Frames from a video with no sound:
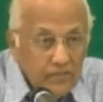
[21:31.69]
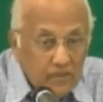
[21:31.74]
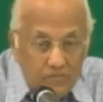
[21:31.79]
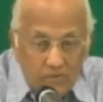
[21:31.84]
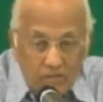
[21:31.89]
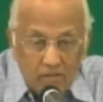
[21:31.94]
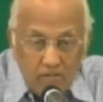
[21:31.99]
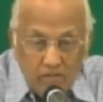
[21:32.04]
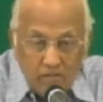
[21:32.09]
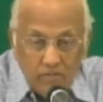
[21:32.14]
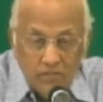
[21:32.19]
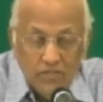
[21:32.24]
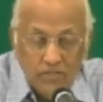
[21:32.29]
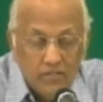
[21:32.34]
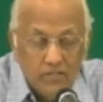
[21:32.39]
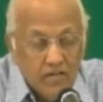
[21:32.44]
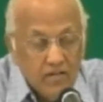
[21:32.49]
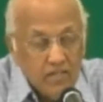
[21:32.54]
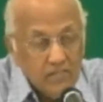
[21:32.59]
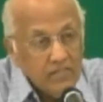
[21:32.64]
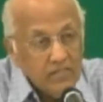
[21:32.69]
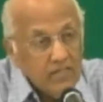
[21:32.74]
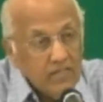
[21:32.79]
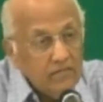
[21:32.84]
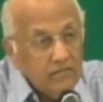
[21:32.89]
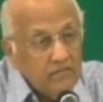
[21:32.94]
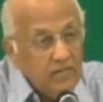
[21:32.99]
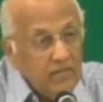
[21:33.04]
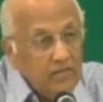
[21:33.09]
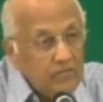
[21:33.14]
I'm not interested in casting
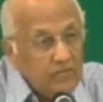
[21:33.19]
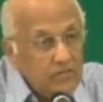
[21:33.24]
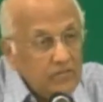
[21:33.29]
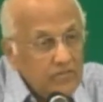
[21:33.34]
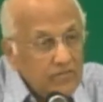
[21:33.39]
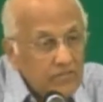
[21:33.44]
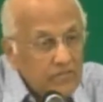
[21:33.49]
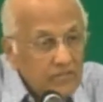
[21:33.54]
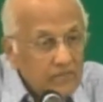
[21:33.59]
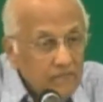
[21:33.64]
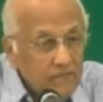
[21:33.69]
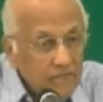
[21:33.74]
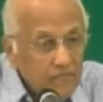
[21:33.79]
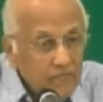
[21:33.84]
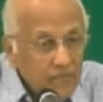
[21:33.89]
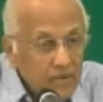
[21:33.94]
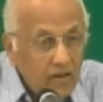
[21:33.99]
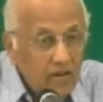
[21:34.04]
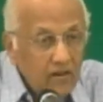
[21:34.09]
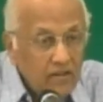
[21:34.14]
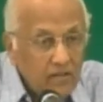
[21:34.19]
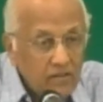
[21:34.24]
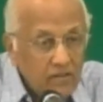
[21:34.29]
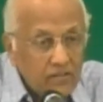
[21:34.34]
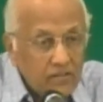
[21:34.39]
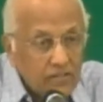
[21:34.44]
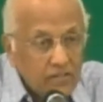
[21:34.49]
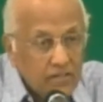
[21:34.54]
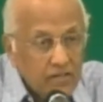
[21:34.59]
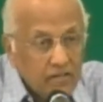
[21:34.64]
out demons and healing the
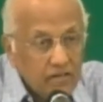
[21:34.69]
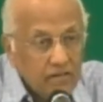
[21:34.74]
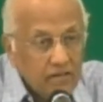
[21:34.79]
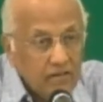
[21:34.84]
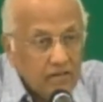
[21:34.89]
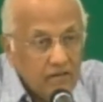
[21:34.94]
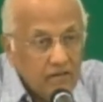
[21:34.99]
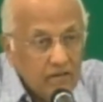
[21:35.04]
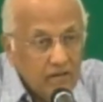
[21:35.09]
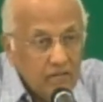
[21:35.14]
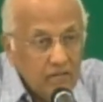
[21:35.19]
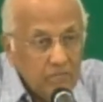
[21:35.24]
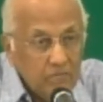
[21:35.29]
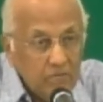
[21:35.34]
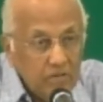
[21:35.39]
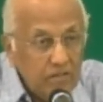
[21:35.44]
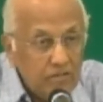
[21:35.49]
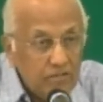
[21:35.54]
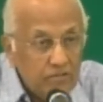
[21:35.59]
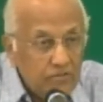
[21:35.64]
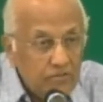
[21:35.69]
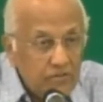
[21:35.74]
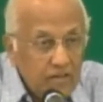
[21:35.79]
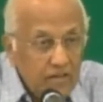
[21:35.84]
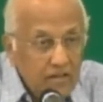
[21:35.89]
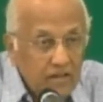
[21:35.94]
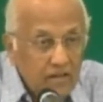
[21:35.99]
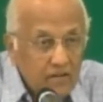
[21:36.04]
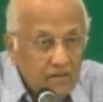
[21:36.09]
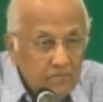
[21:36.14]
sick and
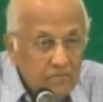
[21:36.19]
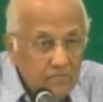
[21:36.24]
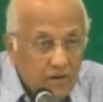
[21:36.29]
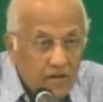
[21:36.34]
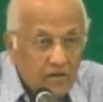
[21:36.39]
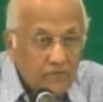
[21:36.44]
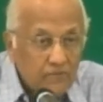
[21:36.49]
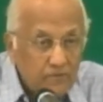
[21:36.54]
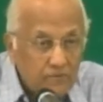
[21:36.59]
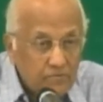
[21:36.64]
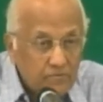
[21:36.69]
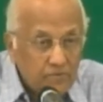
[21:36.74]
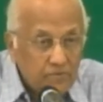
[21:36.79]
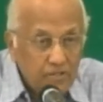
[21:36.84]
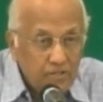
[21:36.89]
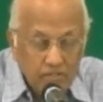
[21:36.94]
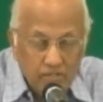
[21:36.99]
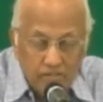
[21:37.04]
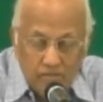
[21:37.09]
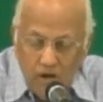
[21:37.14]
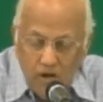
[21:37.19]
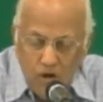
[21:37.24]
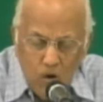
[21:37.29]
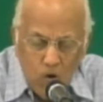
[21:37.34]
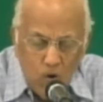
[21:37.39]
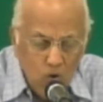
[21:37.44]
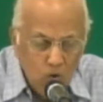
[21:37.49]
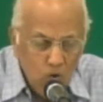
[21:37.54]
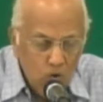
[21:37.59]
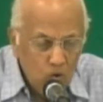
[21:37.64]
ministry and powerful preaching.
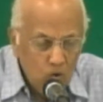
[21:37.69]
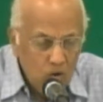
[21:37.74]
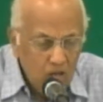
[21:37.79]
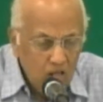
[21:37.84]
No,